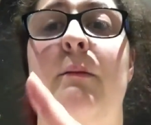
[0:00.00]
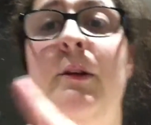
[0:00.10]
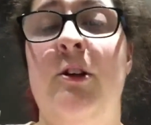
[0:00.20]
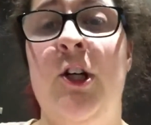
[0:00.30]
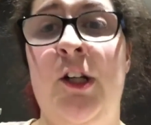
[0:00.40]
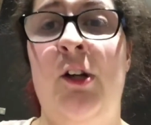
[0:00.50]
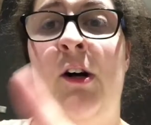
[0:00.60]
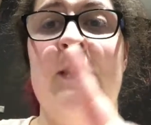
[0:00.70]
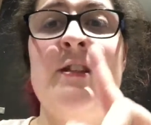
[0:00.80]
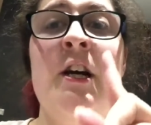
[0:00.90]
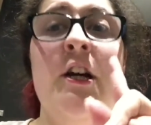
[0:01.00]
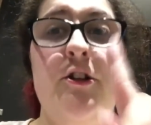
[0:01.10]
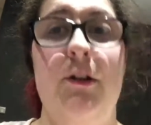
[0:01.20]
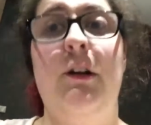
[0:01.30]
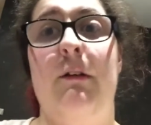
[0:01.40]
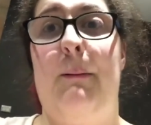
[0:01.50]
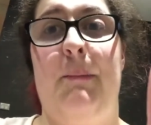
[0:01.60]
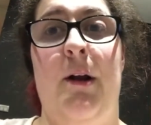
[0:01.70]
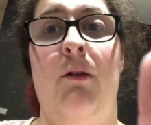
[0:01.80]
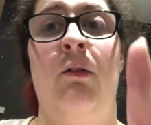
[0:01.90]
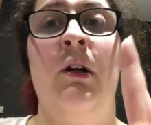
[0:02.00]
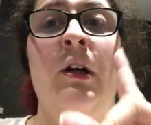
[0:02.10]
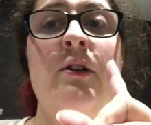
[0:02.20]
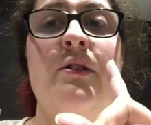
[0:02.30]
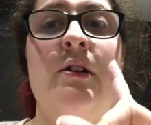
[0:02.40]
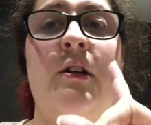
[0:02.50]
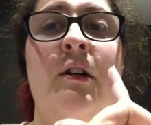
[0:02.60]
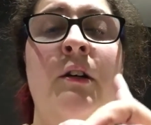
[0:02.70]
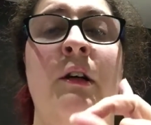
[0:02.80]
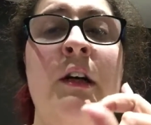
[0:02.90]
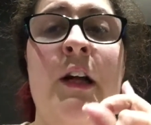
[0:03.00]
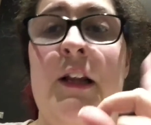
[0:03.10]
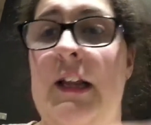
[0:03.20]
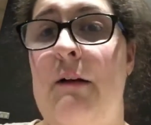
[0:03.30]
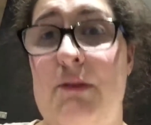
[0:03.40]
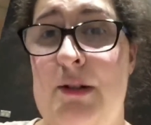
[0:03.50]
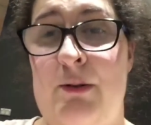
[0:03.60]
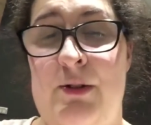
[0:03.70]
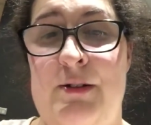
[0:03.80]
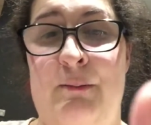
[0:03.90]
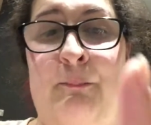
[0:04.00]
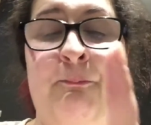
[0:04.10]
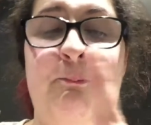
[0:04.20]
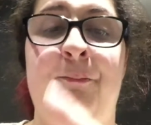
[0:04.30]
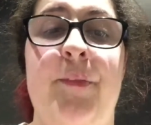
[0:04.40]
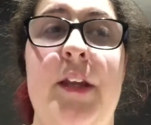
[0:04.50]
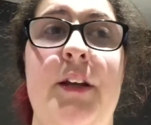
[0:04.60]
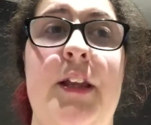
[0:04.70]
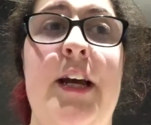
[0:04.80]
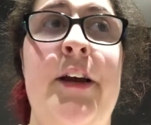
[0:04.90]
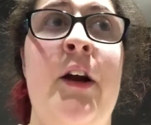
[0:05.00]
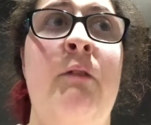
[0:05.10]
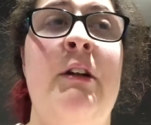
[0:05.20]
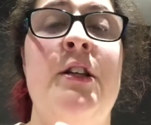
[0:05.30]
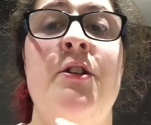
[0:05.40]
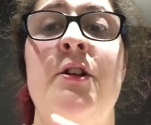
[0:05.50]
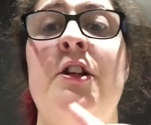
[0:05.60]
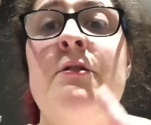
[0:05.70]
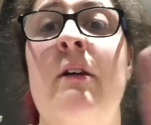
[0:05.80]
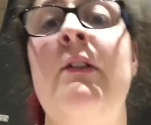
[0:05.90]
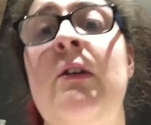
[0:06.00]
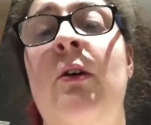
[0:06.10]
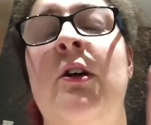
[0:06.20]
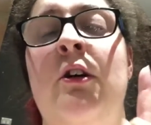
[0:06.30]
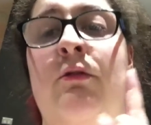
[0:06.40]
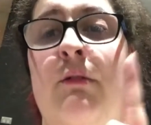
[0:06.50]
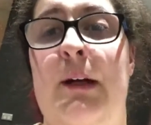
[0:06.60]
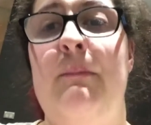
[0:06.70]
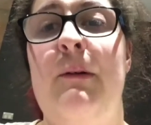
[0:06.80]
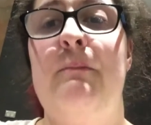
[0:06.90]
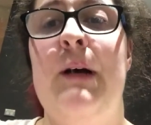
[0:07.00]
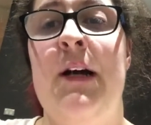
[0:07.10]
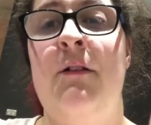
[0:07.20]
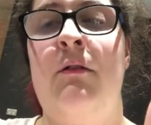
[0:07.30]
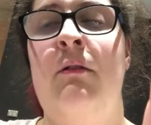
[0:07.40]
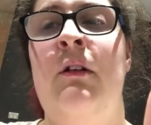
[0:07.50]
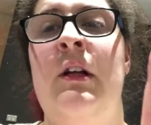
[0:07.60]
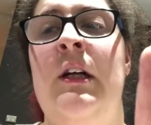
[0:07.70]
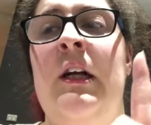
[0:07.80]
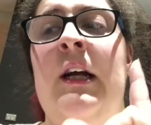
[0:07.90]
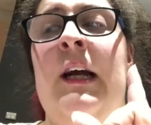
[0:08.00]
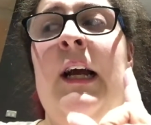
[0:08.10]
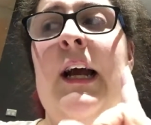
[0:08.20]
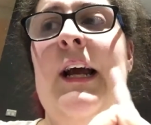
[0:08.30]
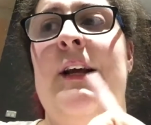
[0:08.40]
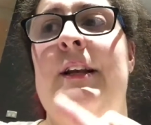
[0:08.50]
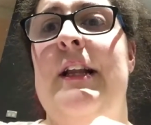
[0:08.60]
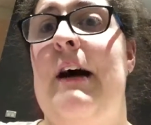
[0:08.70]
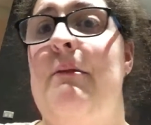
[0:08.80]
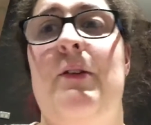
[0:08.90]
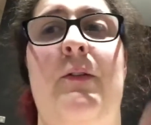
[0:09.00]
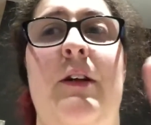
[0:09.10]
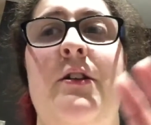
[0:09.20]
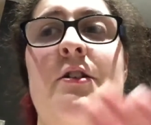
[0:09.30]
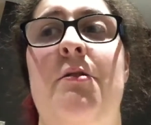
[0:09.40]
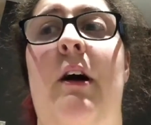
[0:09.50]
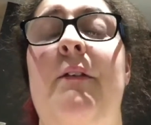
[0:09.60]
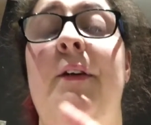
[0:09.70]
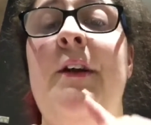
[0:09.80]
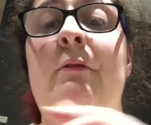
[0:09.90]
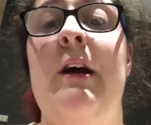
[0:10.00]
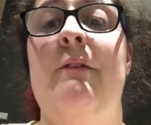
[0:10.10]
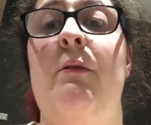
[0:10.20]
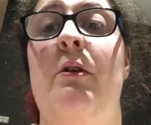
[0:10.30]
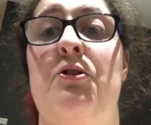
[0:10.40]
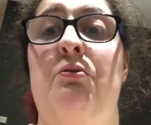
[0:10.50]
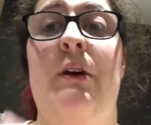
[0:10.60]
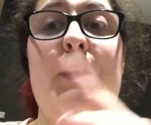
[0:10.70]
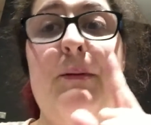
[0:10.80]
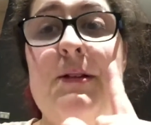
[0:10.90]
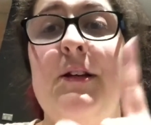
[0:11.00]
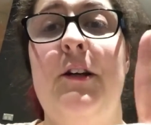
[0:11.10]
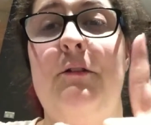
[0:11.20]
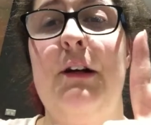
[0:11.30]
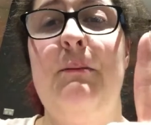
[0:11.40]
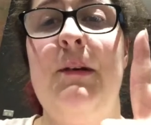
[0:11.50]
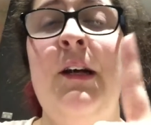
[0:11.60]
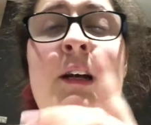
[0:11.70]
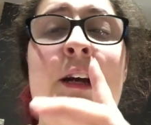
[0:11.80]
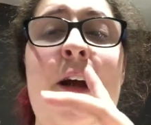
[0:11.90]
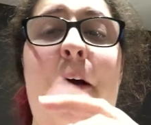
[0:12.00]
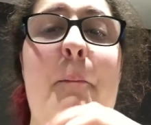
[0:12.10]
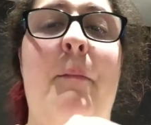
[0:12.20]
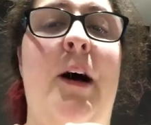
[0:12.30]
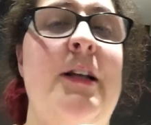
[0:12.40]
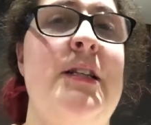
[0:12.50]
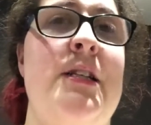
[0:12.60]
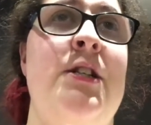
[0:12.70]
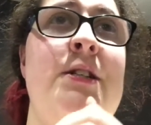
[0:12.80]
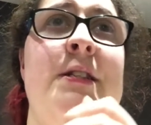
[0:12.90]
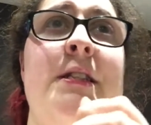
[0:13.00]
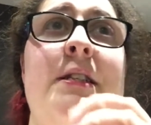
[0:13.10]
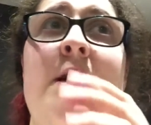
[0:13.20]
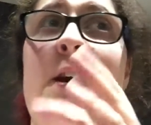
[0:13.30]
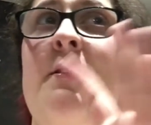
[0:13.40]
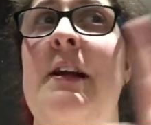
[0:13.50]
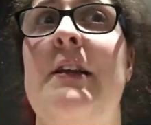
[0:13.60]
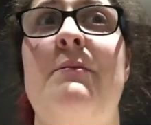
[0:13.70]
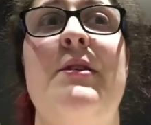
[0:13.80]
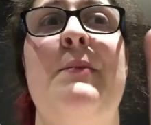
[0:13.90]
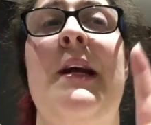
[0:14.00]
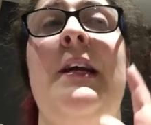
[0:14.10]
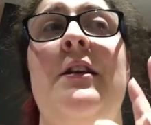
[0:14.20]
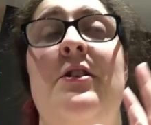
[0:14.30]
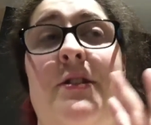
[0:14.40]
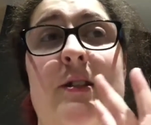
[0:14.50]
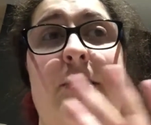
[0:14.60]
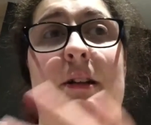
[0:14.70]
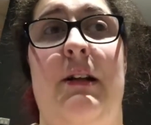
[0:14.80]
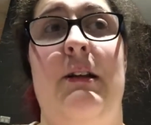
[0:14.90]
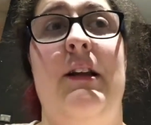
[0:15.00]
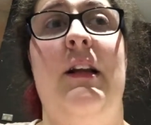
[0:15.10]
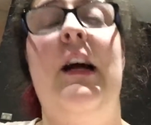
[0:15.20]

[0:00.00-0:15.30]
from Yuri and Ice doing a rap battle. So that was awesome. Then I went to the 12 o'clock Grimm panel, and that was fun too. I've only ever watched one episode of Grimm, but just hearing them speak and just like they're